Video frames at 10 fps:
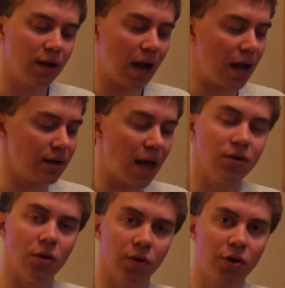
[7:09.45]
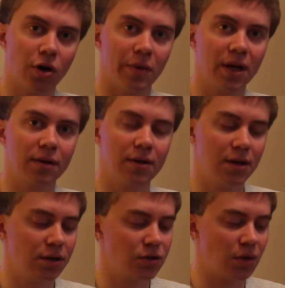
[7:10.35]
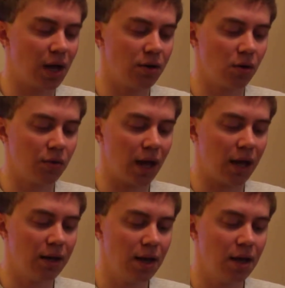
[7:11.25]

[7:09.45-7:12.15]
and endothermic, so that I know that